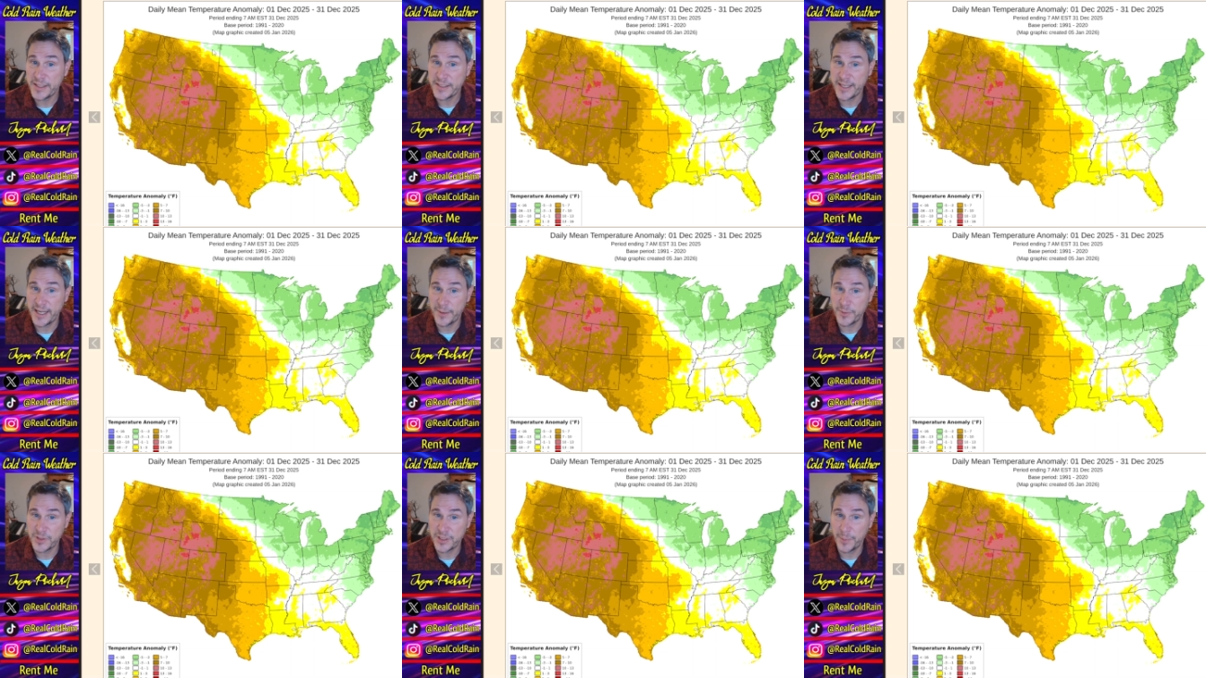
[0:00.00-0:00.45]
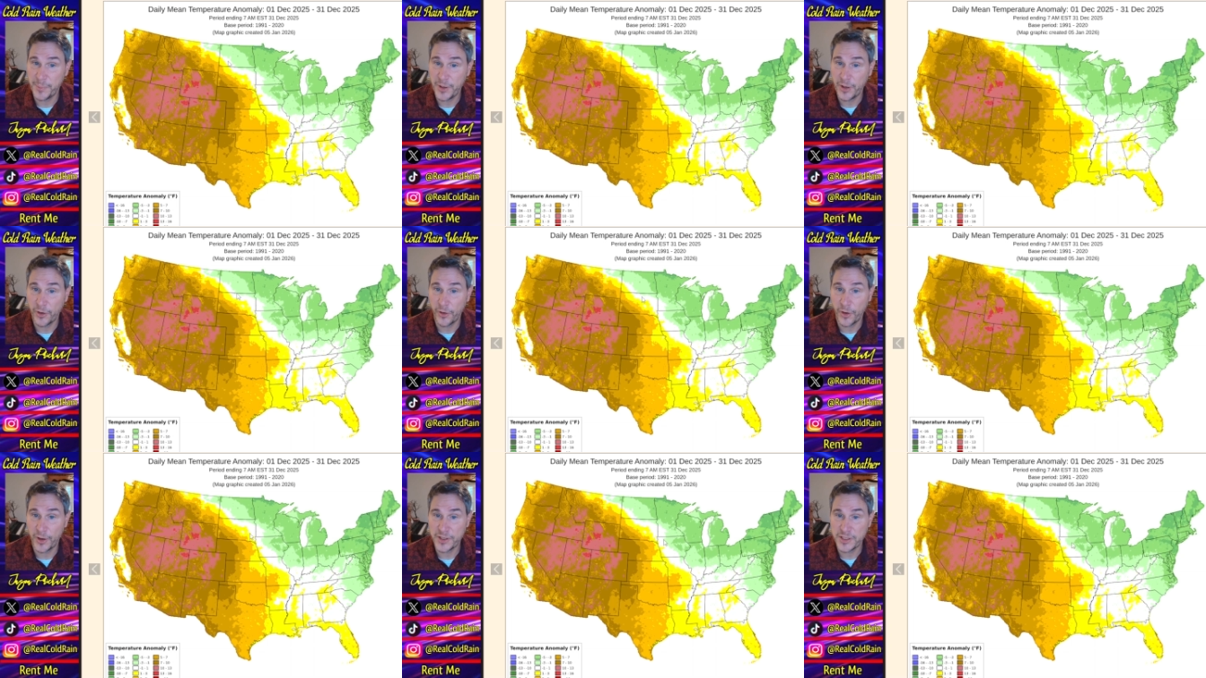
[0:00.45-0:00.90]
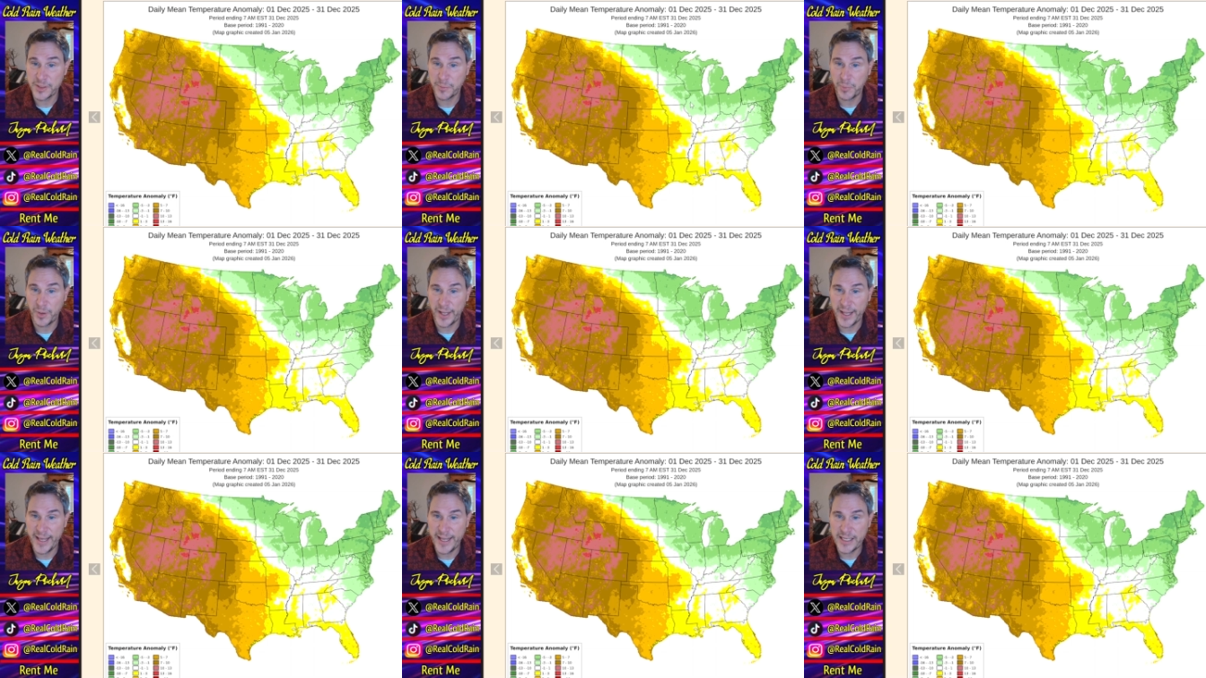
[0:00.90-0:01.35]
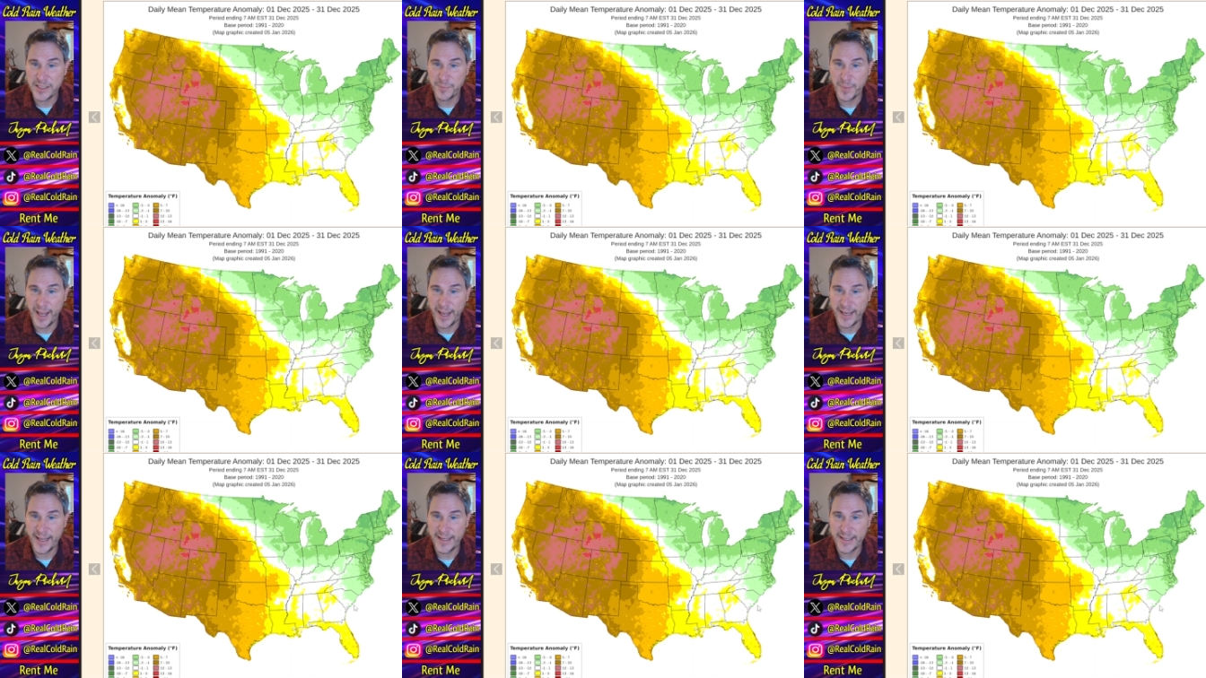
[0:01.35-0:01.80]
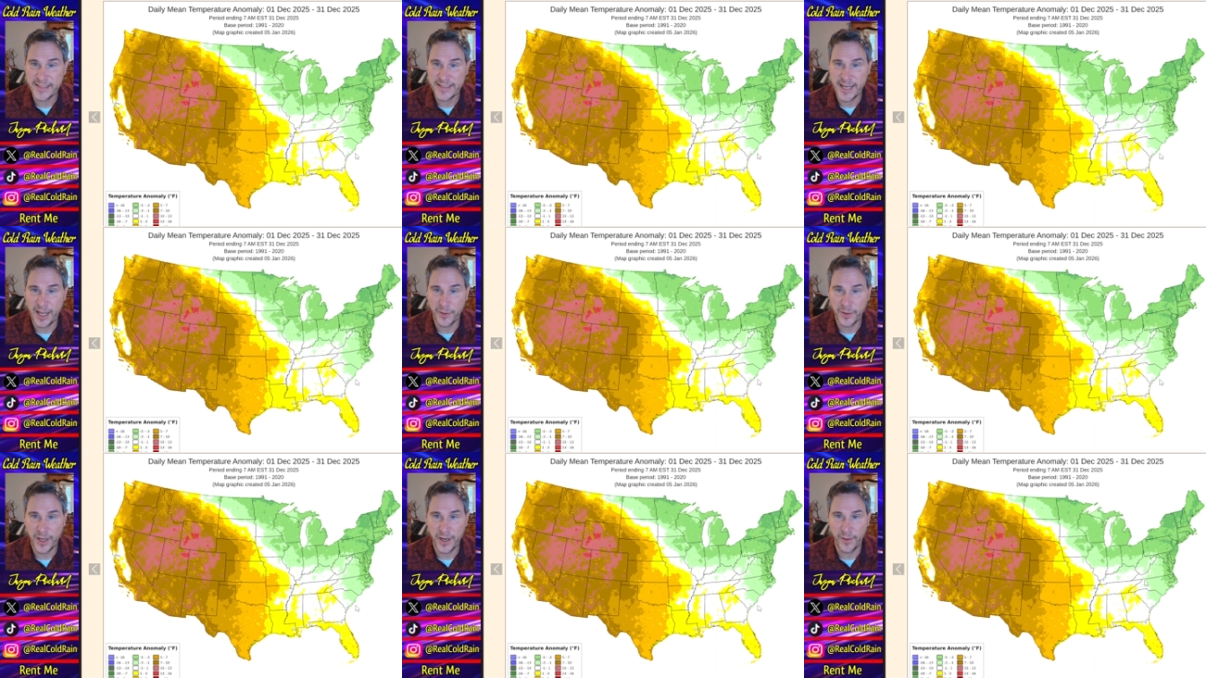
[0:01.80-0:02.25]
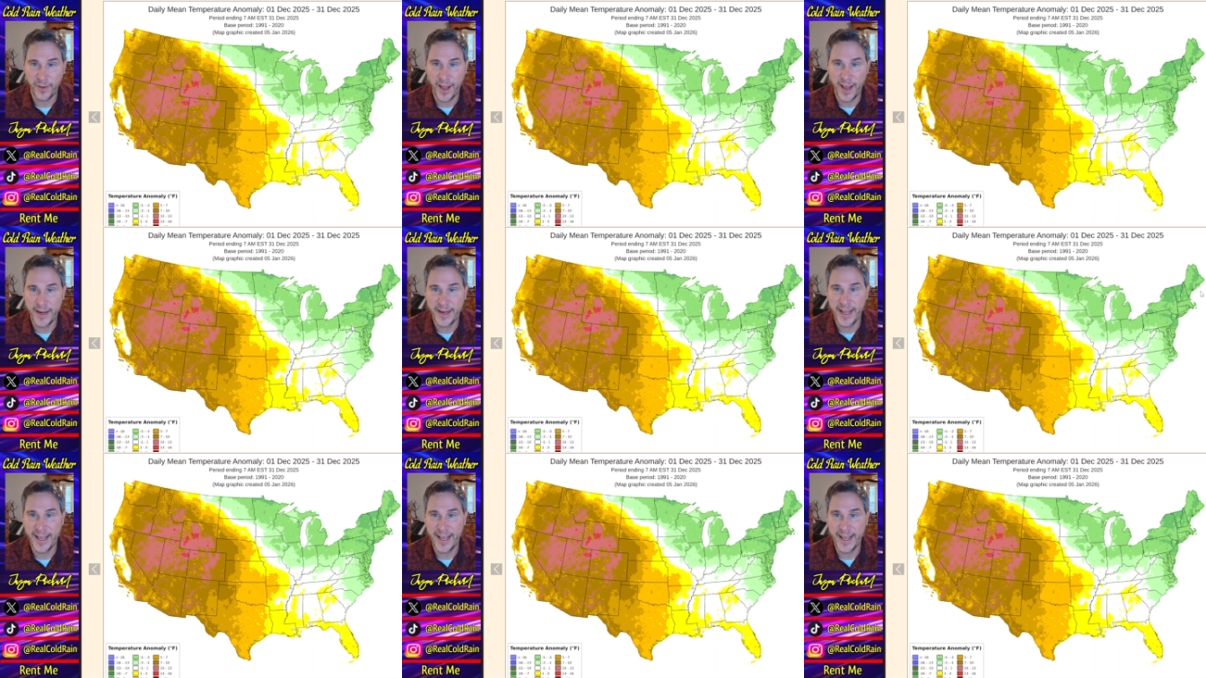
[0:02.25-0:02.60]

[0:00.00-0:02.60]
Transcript: Yeah, it was up here across the plains, back into South Carolina